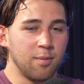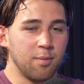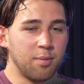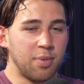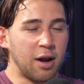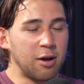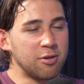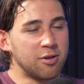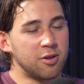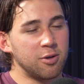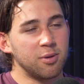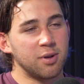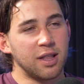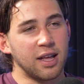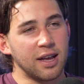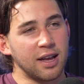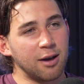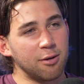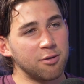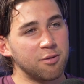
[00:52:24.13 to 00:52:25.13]
But I was doing
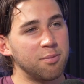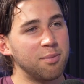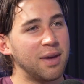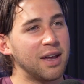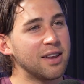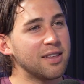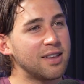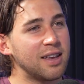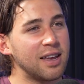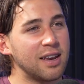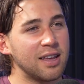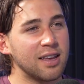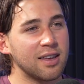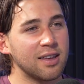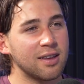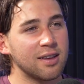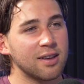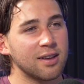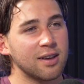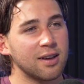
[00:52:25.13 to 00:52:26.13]
like, I was meditating,
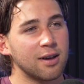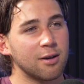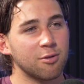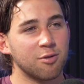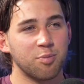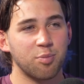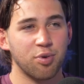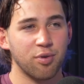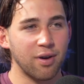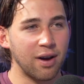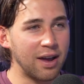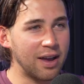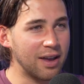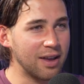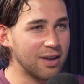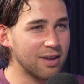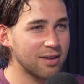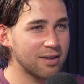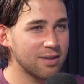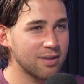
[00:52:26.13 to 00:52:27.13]
I was
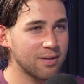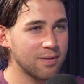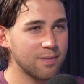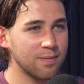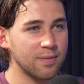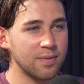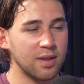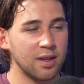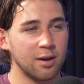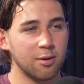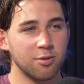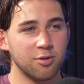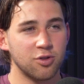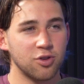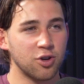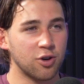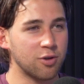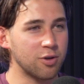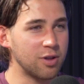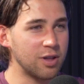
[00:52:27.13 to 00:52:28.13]
praying, I was
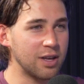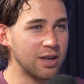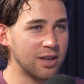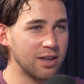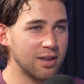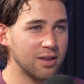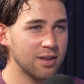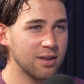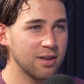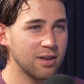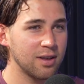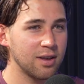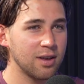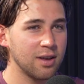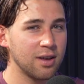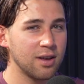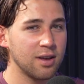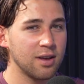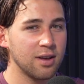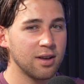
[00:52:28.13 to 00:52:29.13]
journaling.
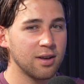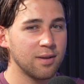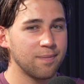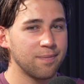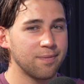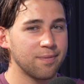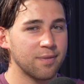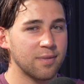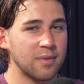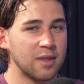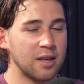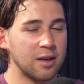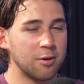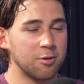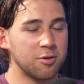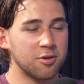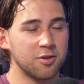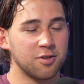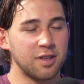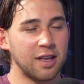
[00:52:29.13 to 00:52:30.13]
I
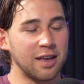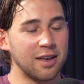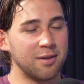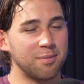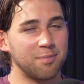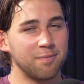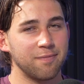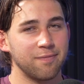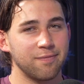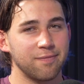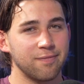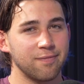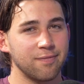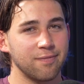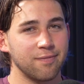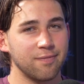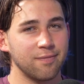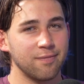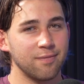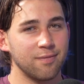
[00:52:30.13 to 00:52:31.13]
was just like
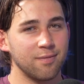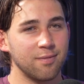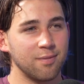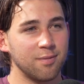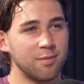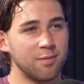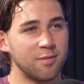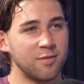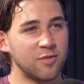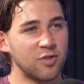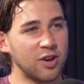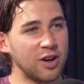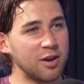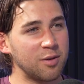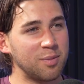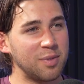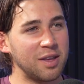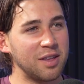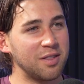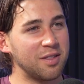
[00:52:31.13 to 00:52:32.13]
trying to
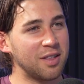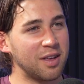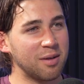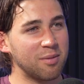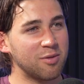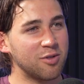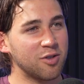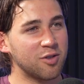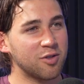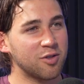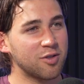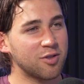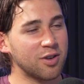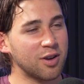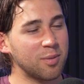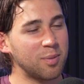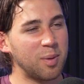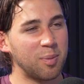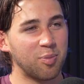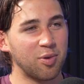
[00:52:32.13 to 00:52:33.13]
be
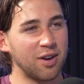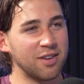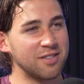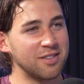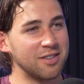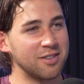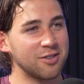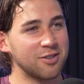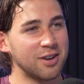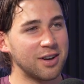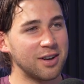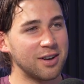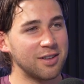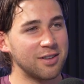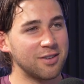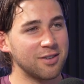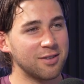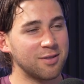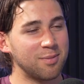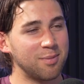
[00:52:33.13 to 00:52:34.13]
present, trying to
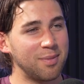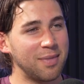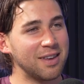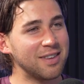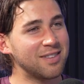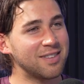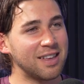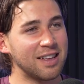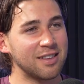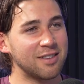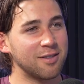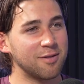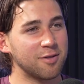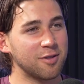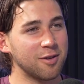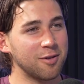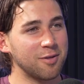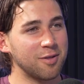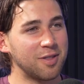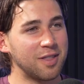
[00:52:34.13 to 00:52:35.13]
just make sense of
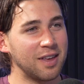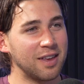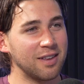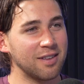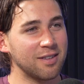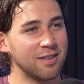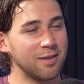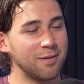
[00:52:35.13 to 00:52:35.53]
certain things.